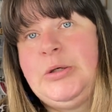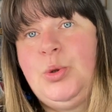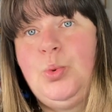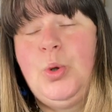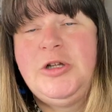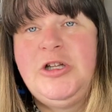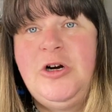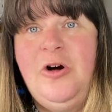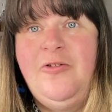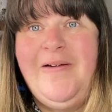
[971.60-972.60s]
wander
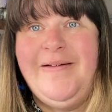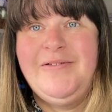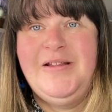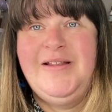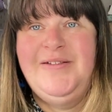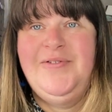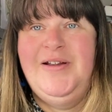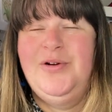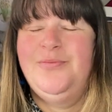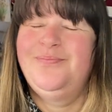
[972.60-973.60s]
off after this
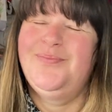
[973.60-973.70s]
video.